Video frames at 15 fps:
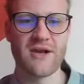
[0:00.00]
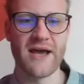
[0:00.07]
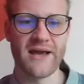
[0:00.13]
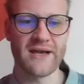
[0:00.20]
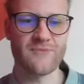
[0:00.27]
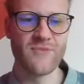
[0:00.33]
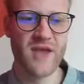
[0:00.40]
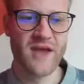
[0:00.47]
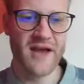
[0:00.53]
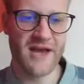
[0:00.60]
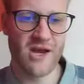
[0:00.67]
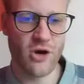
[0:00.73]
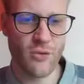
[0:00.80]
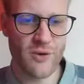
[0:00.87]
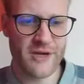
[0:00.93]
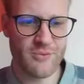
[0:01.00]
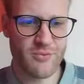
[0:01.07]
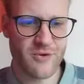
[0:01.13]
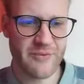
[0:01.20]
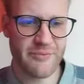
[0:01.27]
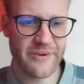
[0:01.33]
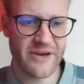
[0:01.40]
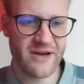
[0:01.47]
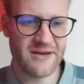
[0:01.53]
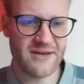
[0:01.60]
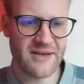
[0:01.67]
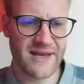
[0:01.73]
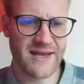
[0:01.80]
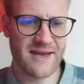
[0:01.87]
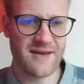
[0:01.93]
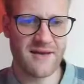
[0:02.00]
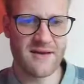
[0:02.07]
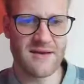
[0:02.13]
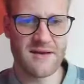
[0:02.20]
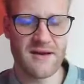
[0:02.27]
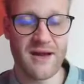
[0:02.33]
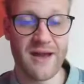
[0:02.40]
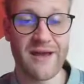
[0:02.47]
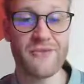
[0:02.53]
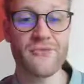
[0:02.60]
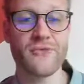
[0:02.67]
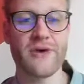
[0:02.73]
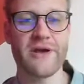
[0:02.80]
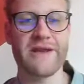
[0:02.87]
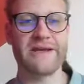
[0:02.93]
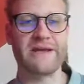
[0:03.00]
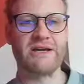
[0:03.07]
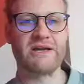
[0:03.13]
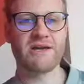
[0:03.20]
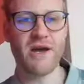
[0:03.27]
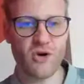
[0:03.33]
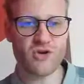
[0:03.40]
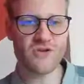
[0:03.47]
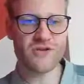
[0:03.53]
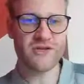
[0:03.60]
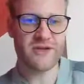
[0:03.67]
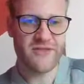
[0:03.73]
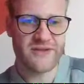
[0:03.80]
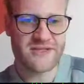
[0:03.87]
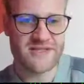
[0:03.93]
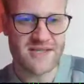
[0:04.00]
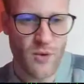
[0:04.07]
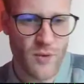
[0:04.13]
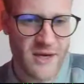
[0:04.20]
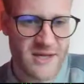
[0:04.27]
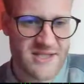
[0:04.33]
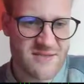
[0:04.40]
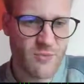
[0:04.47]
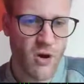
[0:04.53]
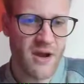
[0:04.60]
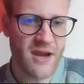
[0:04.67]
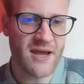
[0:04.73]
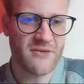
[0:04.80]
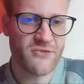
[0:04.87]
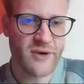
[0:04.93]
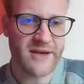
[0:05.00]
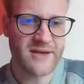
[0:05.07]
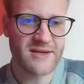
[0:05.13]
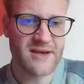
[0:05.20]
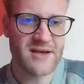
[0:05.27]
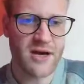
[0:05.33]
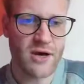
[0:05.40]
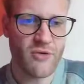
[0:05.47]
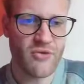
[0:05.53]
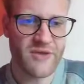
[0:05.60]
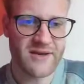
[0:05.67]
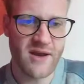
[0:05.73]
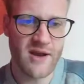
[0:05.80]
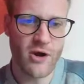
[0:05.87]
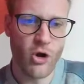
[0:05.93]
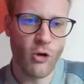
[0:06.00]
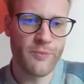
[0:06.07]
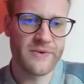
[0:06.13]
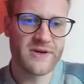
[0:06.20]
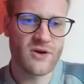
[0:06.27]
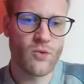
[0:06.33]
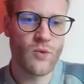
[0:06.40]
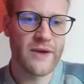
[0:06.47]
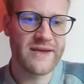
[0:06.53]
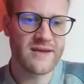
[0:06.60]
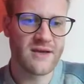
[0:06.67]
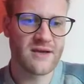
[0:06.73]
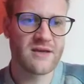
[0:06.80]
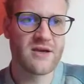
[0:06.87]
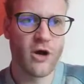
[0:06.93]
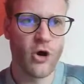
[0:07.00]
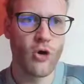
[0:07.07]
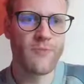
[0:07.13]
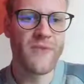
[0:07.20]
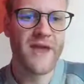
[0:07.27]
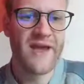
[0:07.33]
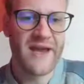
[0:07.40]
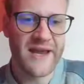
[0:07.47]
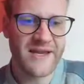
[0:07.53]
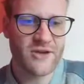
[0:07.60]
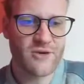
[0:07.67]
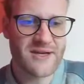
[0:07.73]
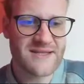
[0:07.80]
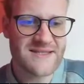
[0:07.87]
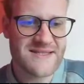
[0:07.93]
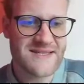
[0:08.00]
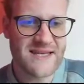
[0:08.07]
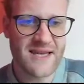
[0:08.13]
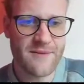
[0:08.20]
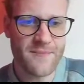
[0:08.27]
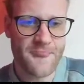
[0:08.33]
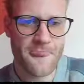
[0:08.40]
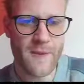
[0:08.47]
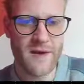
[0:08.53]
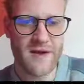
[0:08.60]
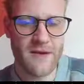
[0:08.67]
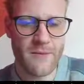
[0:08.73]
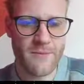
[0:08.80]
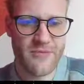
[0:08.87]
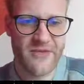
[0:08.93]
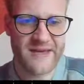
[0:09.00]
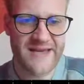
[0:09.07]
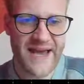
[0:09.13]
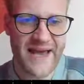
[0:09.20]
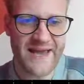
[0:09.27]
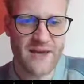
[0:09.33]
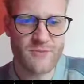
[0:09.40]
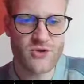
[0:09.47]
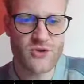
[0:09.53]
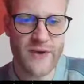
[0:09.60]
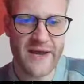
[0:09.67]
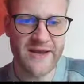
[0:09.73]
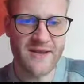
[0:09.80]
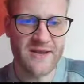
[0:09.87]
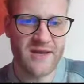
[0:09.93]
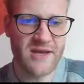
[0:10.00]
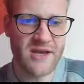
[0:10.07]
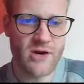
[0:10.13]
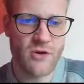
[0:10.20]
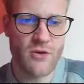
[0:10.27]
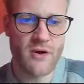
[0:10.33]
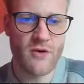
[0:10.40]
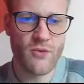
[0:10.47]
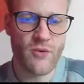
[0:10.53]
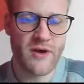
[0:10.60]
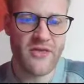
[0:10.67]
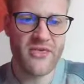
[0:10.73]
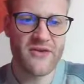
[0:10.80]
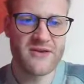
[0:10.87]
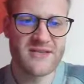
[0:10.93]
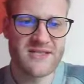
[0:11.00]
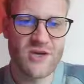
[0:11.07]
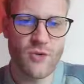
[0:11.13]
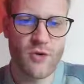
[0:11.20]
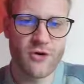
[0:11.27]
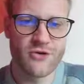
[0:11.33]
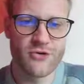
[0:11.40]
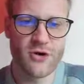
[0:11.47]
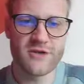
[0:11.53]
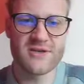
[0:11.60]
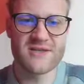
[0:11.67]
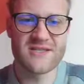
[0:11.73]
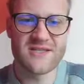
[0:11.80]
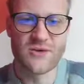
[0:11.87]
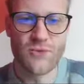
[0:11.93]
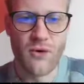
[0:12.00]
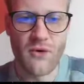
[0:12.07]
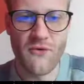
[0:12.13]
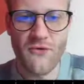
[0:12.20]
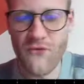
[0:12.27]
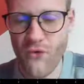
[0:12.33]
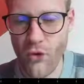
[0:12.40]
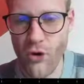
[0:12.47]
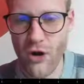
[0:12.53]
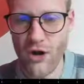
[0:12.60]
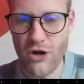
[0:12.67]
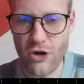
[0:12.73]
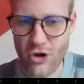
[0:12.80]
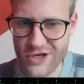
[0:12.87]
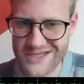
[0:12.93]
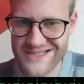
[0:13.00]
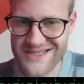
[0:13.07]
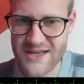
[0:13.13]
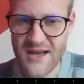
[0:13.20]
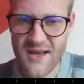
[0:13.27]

like? I already prepared a, a live trading account here. This is a really small live trading account that I opened a week ago, and you can see Um, that I am trading here with zero point zero four lots